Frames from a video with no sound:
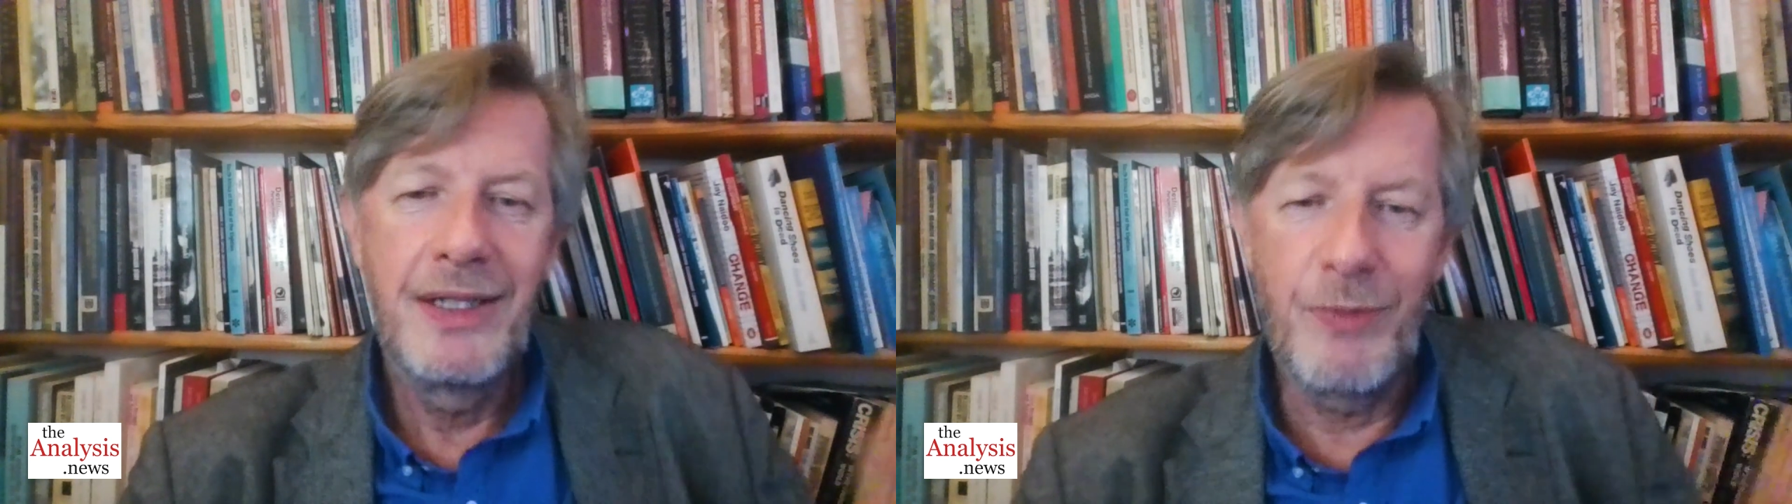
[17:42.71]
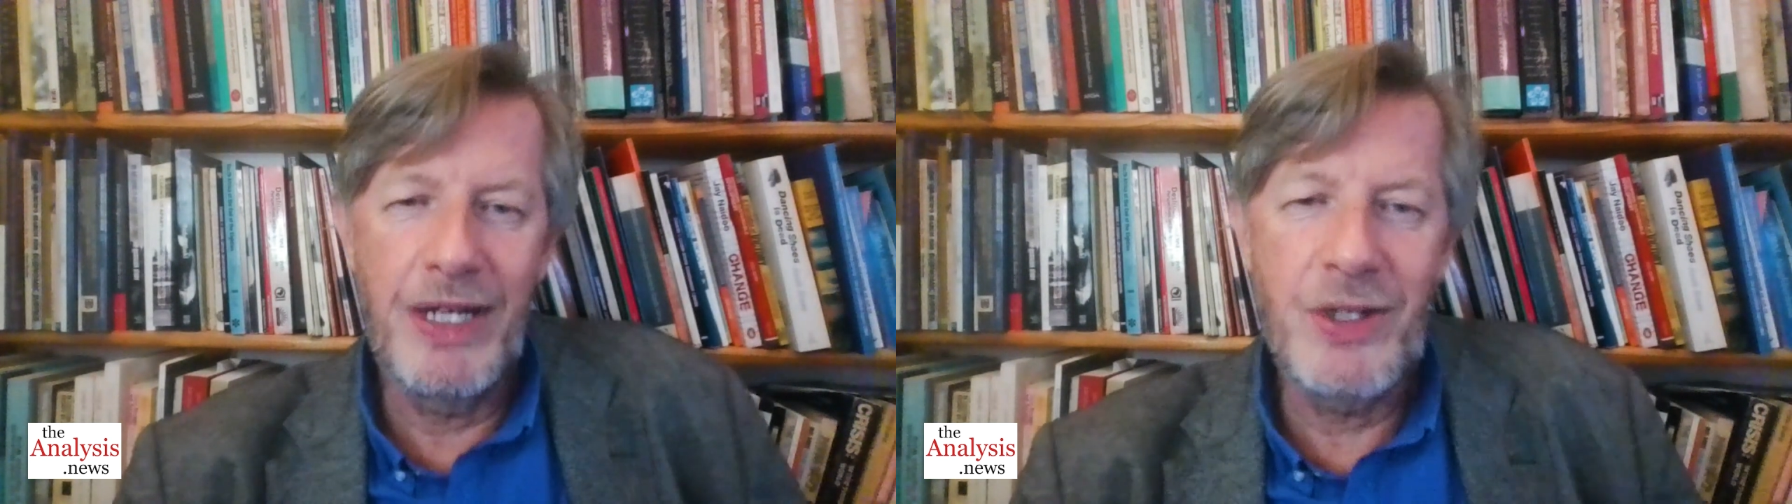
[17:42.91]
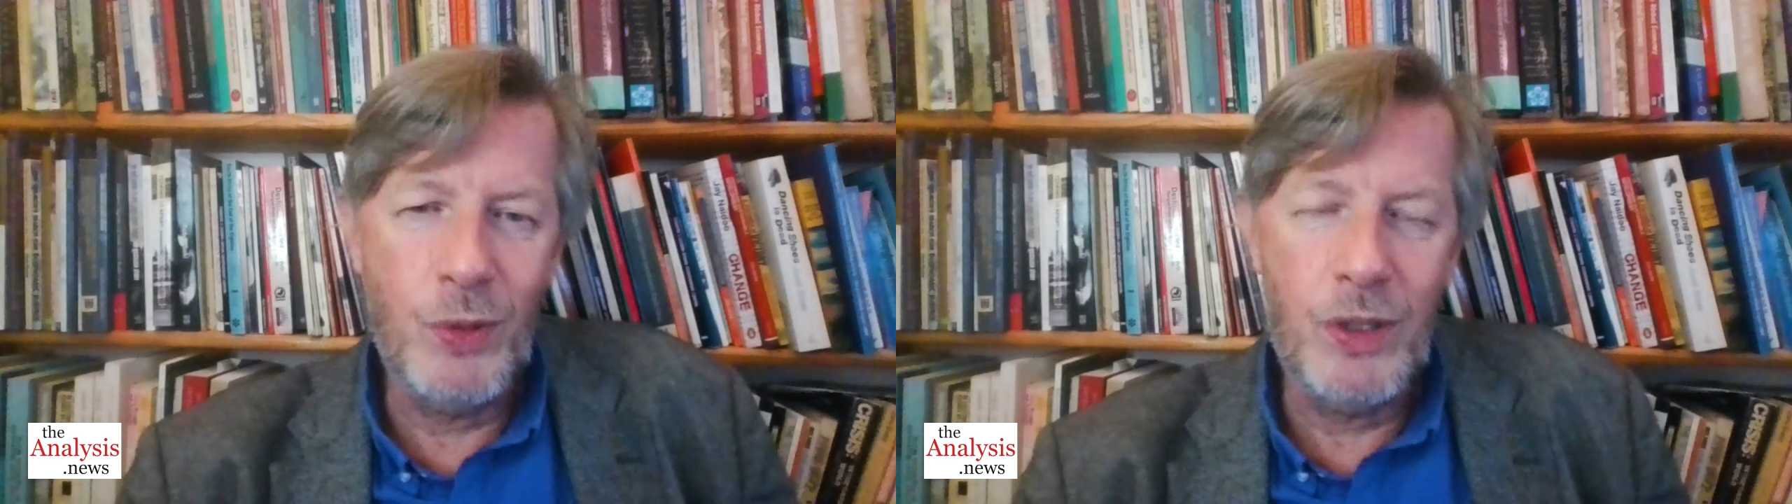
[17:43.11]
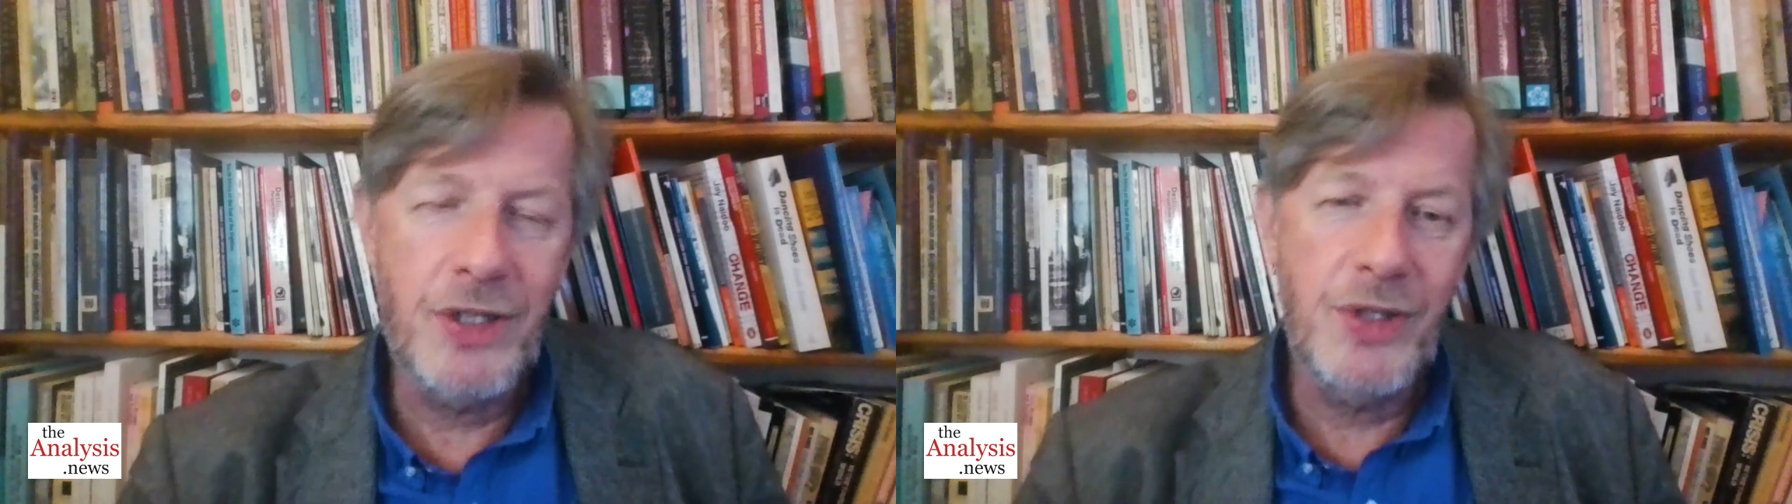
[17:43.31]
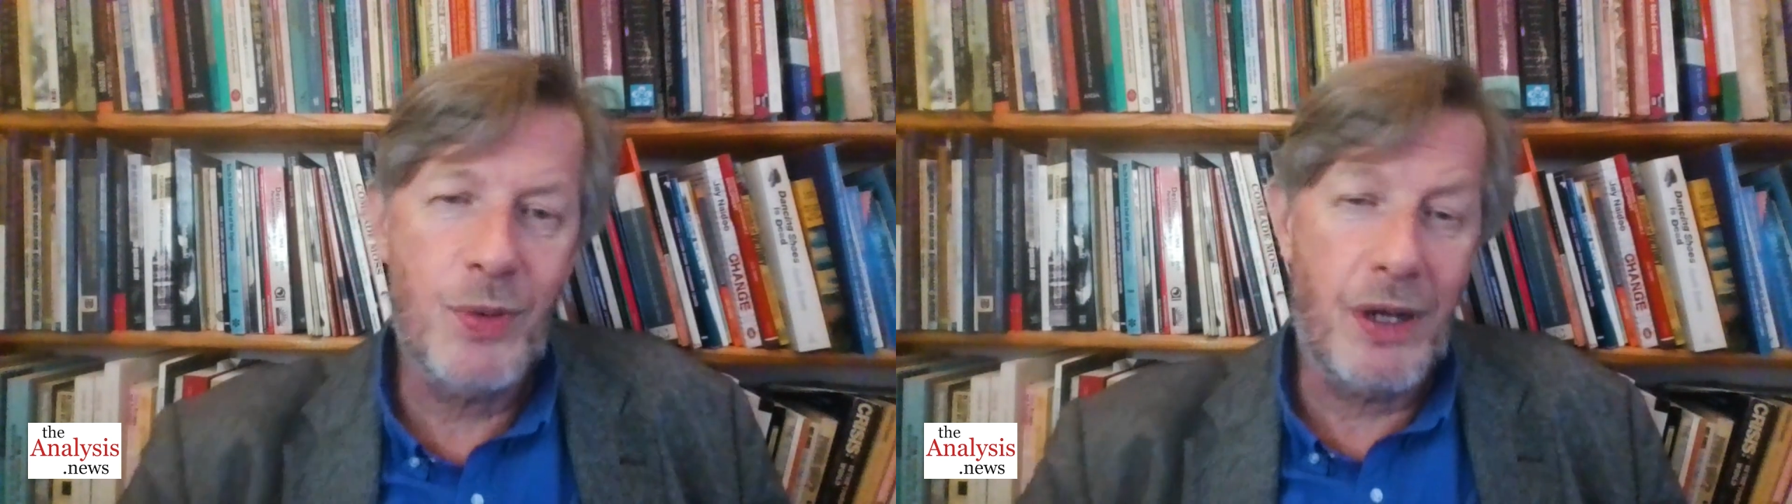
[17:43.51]
you made your
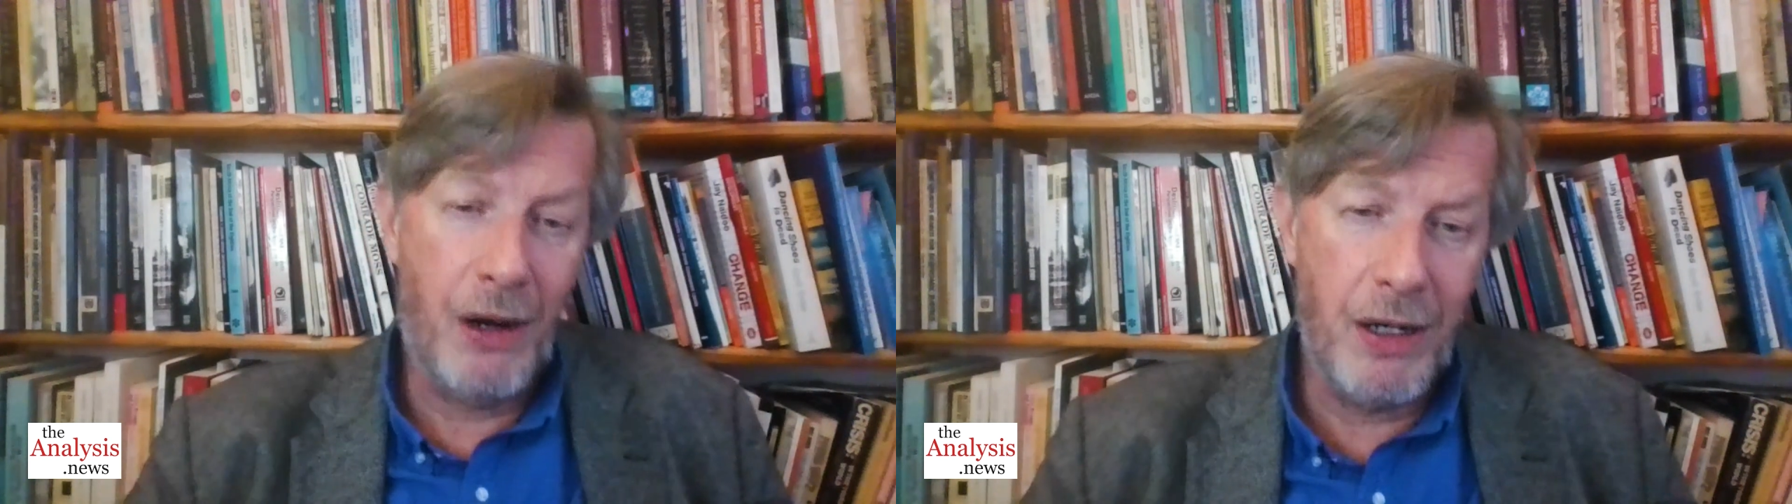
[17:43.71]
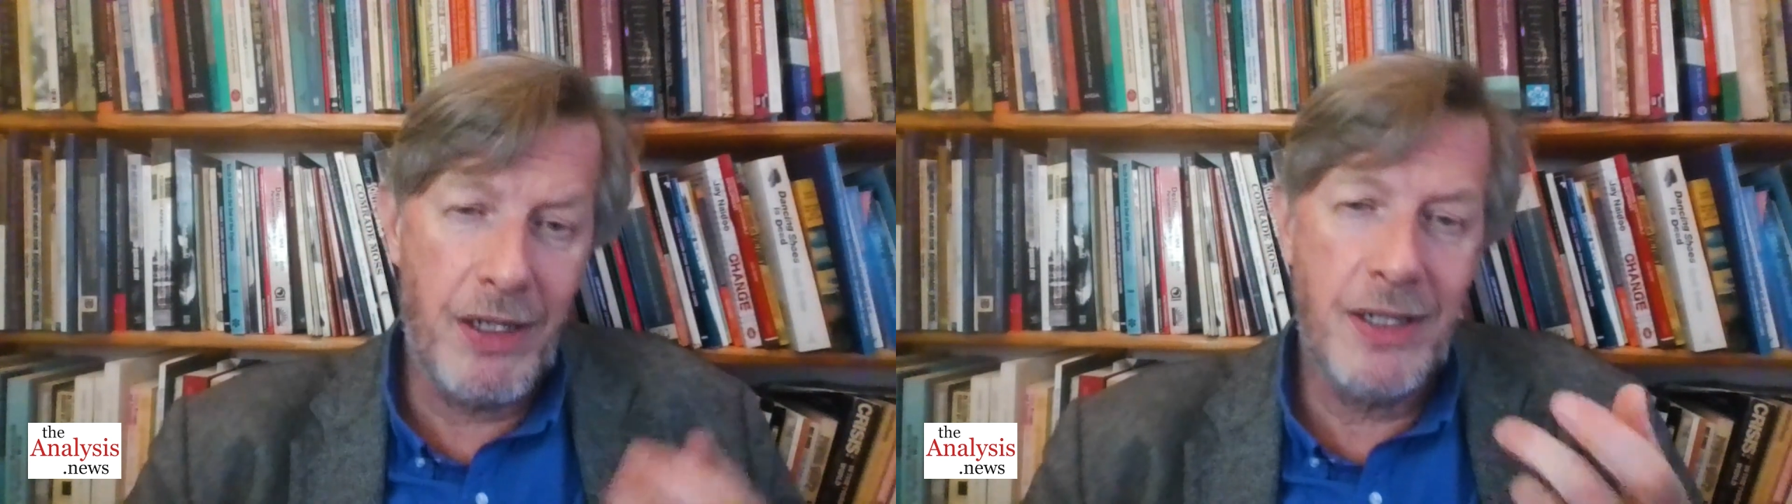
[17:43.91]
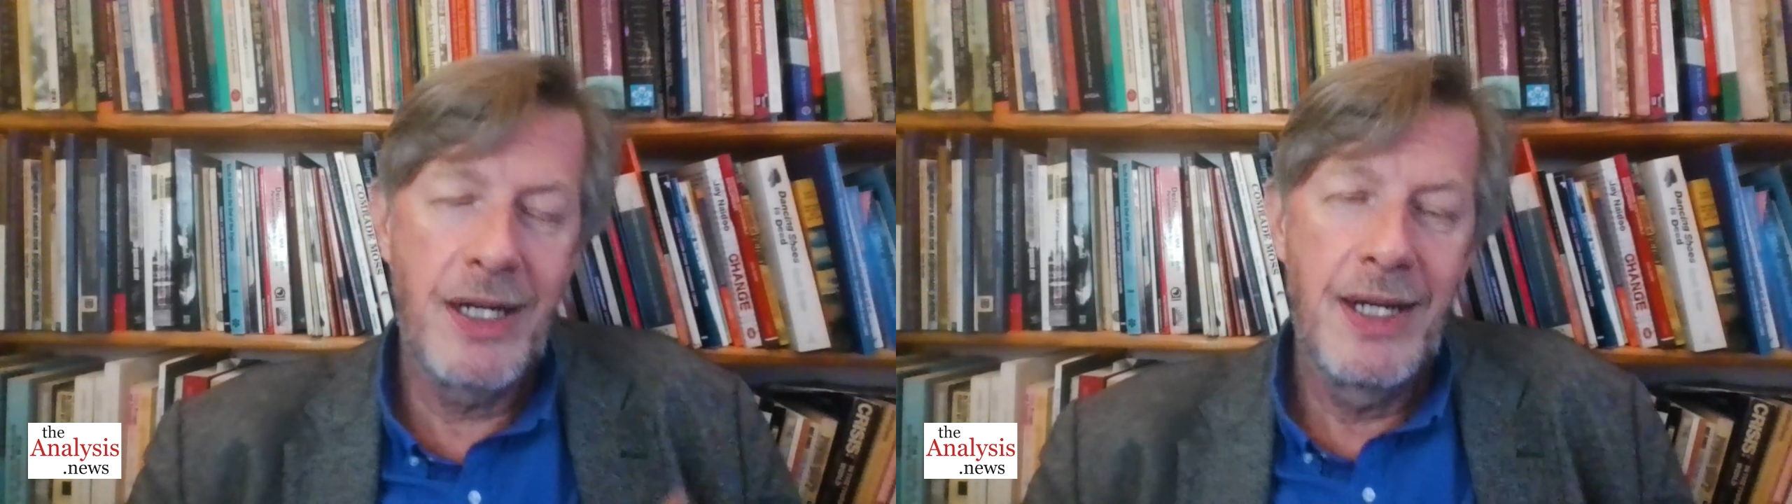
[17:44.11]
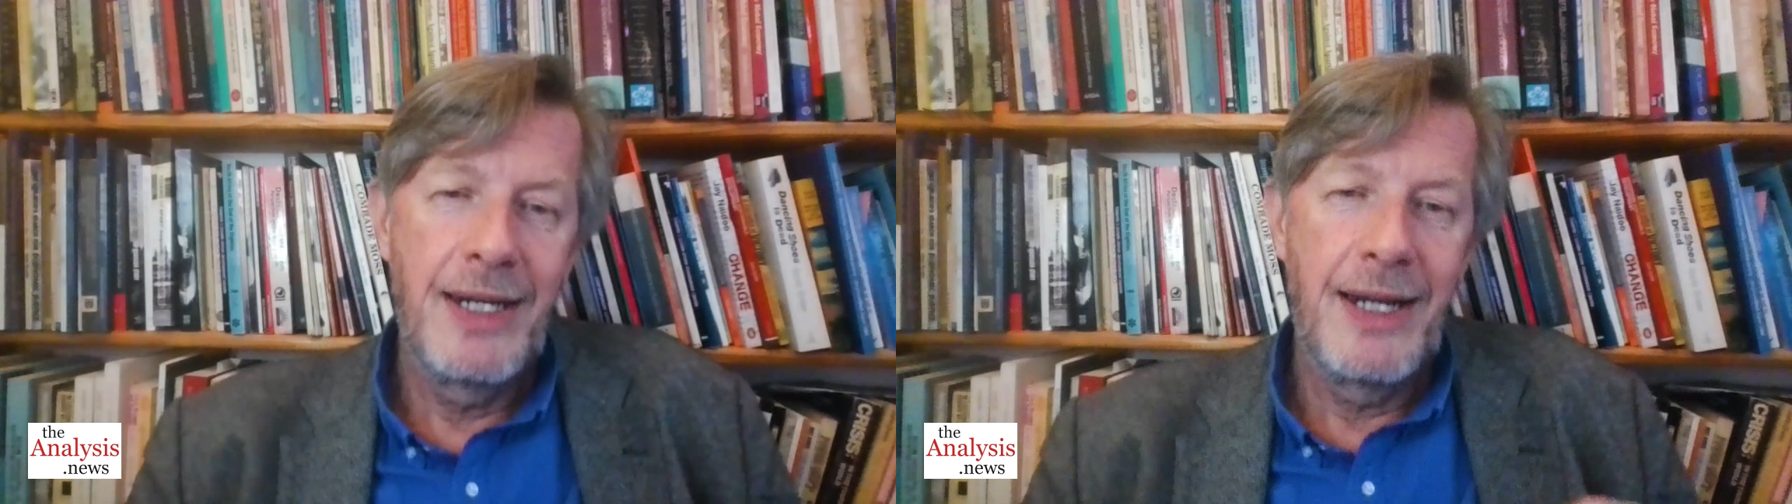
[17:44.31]
workers work harder,